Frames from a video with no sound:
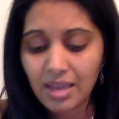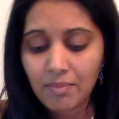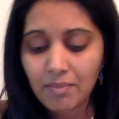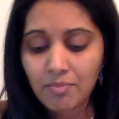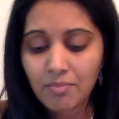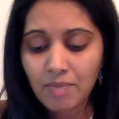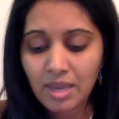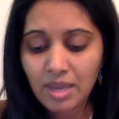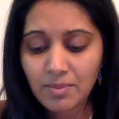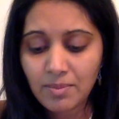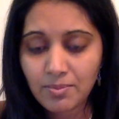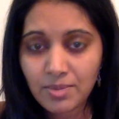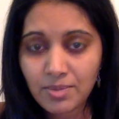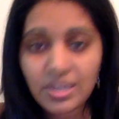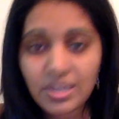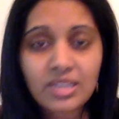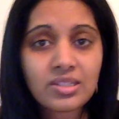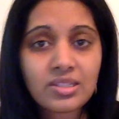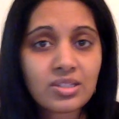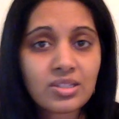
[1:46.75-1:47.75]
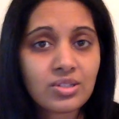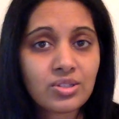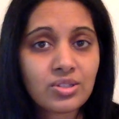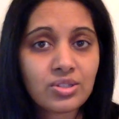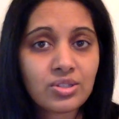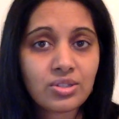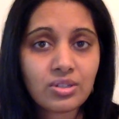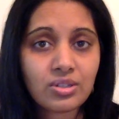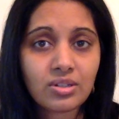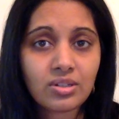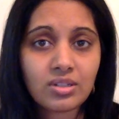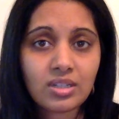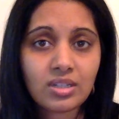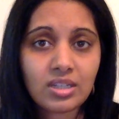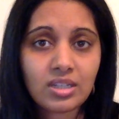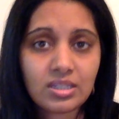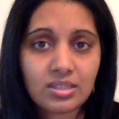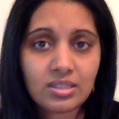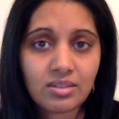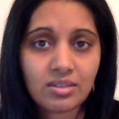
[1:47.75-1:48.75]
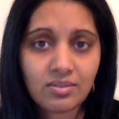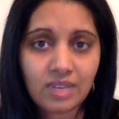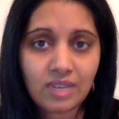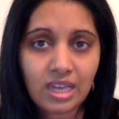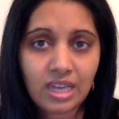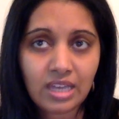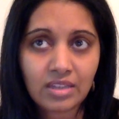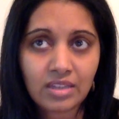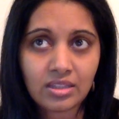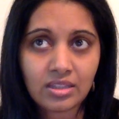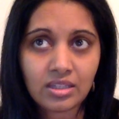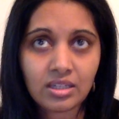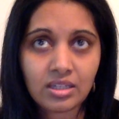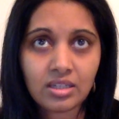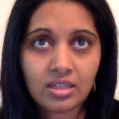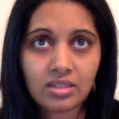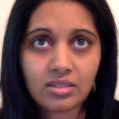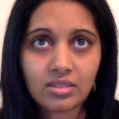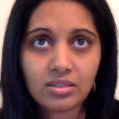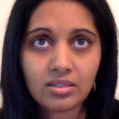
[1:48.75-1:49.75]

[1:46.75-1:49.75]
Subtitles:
My biggest concern is the fact that,